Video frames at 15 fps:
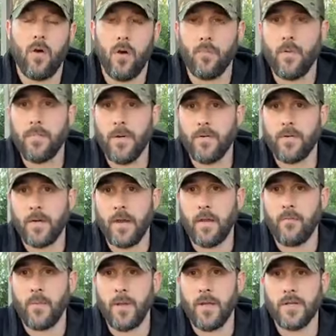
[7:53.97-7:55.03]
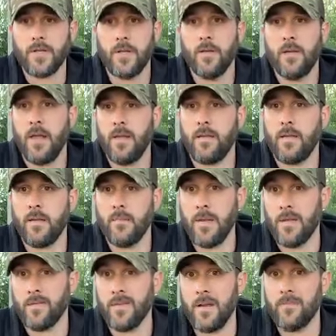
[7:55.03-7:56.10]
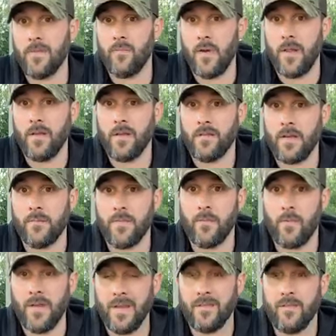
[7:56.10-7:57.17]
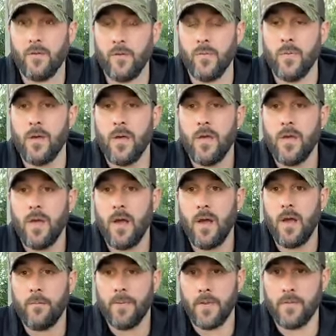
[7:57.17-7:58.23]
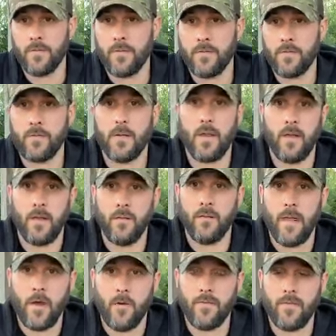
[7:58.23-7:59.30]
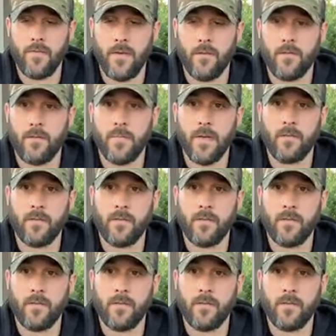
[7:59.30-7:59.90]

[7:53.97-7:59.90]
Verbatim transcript: armor piercing ammunition that can be accepted, readily acceptable into uh, pistols, and AR-15s can be